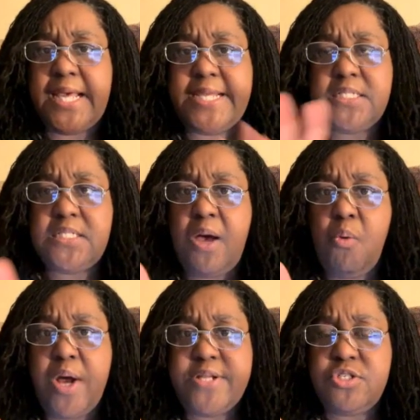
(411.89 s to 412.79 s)
I did not
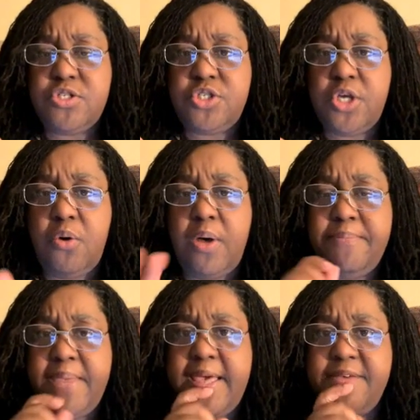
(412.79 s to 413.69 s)
watch this show. I
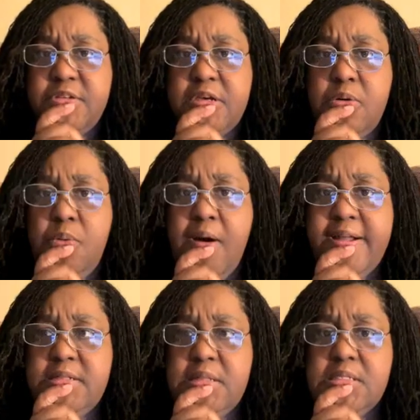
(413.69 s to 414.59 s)
may have to go and
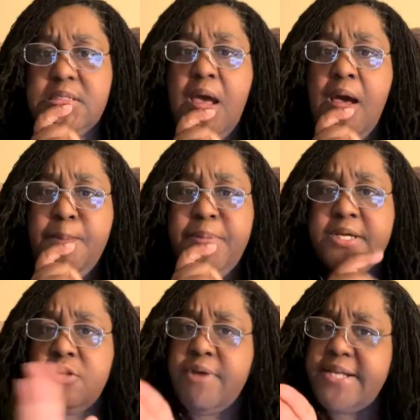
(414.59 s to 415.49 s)
watch this, but
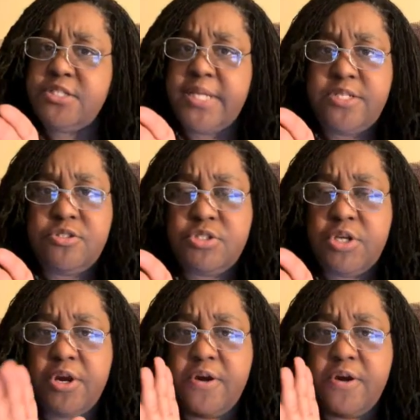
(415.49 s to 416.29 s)
congratulations to her.